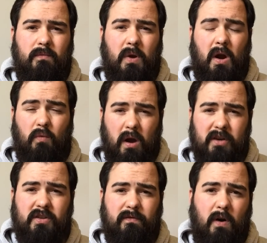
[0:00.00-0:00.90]
but I want
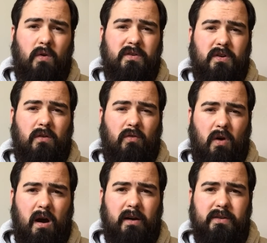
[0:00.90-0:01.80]
us to focus on
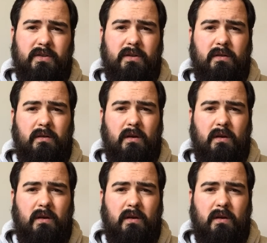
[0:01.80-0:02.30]
Christ.